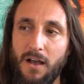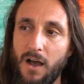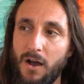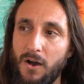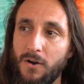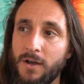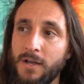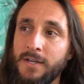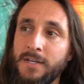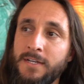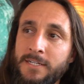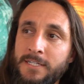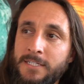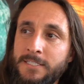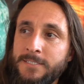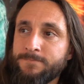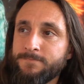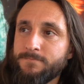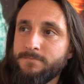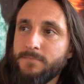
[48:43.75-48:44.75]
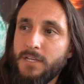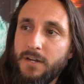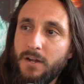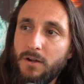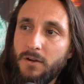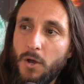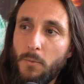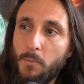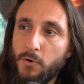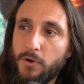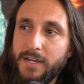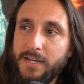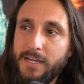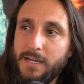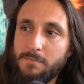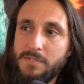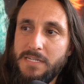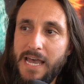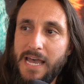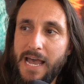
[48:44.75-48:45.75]
oh, No more
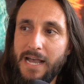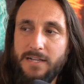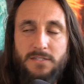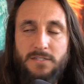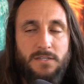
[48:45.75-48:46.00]
income tax.